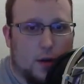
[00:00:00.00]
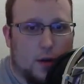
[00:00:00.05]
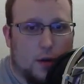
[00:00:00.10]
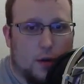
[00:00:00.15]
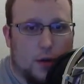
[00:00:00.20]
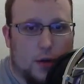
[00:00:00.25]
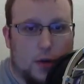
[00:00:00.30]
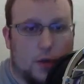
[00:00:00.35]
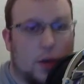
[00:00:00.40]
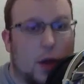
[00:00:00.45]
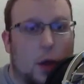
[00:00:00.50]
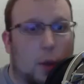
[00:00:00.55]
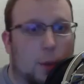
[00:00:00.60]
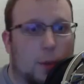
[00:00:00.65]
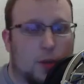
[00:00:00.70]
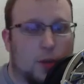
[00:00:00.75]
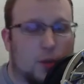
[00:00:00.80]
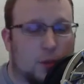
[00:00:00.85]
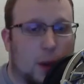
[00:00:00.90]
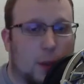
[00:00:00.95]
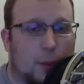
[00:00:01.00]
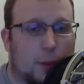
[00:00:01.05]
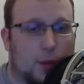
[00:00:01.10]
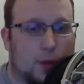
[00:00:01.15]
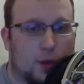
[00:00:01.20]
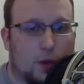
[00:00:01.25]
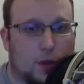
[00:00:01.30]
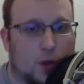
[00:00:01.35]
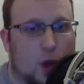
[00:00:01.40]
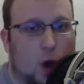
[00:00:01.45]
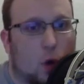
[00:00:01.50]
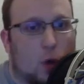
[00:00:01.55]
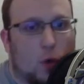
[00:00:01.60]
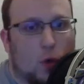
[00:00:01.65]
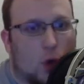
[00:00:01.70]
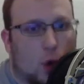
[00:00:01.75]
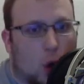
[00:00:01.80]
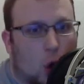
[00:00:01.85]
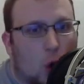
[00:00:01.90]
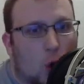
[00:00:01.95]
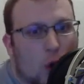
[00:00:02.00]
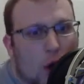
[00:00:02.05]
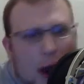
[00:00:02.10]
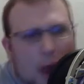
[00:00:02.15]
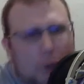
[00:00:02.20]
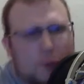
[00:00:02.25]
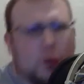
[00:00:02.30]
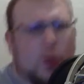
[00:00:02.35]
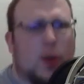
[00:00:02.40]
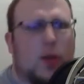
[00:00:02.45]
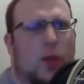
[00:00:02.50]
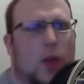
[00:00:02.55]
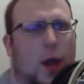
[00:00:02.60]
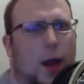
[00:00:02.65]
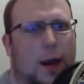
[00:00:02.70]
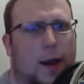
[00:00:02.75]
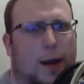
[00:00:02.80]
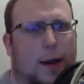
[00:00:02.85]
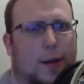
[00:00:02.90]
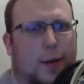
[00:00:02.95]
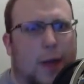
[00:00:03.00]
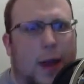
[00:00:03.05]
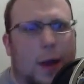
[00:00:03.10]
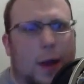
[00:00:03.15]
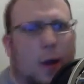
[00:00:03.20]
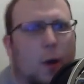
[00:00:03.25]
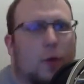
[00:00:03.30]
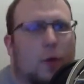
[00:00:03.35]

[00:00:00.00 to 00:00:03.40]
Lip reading: the developers and publishers own everything. They